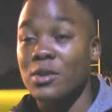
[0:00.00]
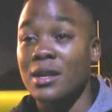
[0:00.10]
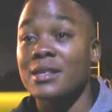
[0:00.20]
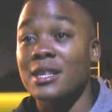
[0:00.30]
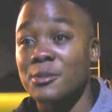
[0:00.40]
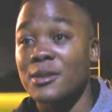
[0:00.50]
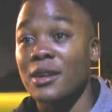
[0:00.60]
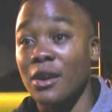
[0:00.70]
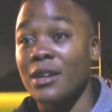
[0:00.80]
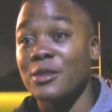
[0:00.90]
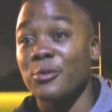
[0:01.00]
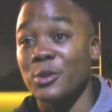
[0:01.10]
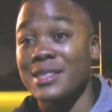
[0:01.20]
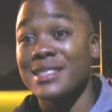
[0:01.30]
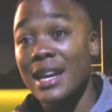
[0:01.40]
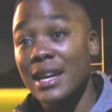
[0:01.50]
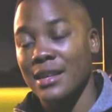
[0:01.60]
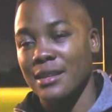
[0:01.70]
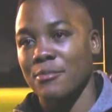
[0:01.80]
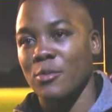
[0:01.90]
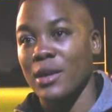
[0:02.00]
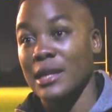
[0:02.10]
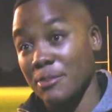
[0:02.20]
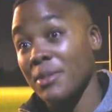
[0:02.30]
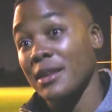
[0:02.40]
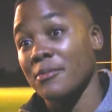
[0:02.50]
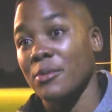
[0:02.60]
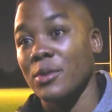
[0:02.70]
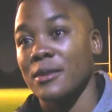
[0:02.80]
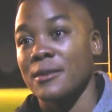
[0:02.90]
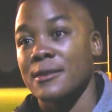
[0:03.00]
work exceptionally hard if we want to stay at number one and be number one.